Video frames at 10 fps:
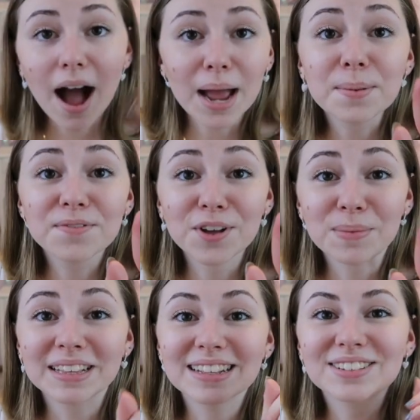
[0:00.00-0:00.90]
I am
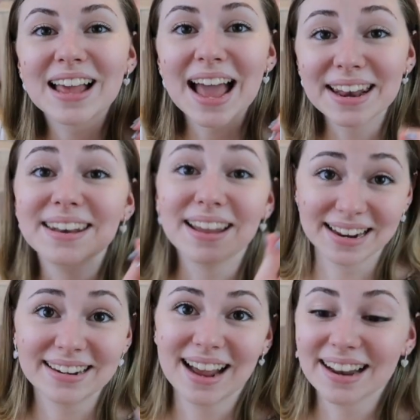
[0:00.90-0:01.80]
filming this at
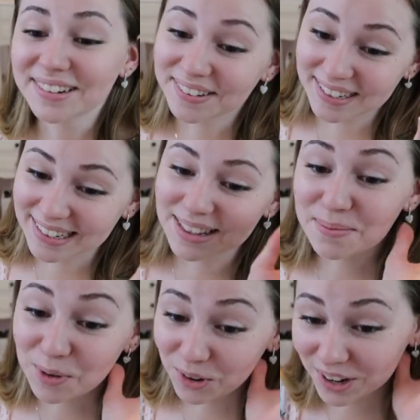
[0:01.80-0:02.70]
night, not during the
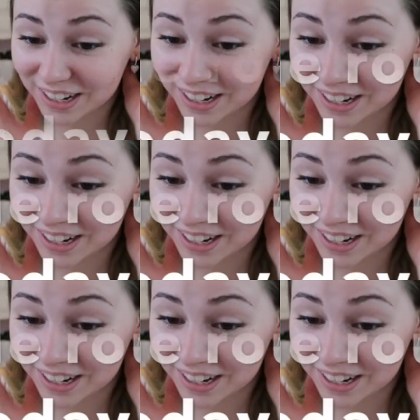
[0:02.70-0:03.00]
morning.